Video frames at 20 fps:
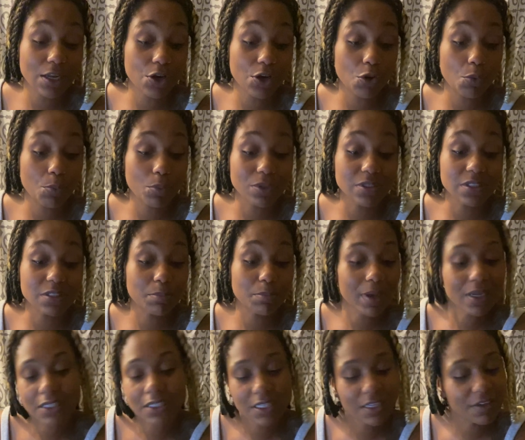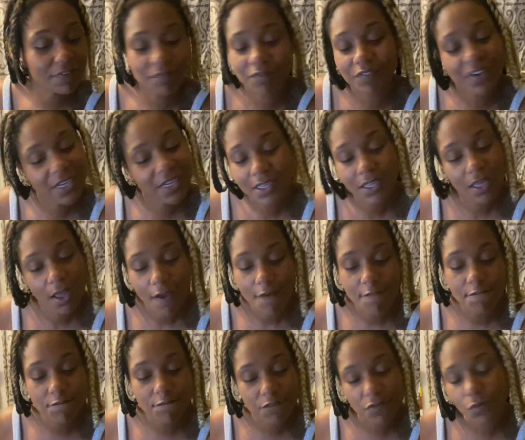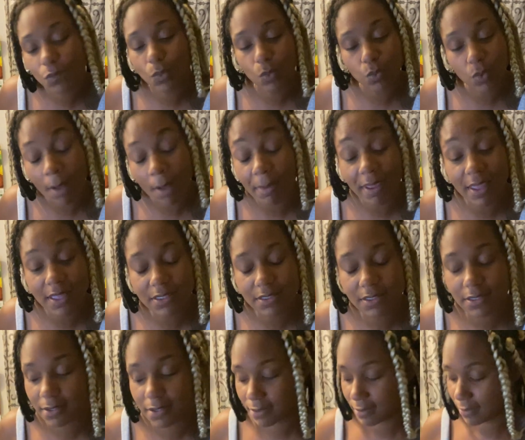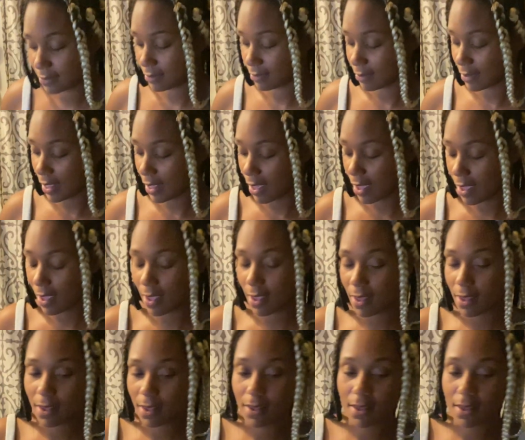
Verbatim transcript: new perspective from it. Okay?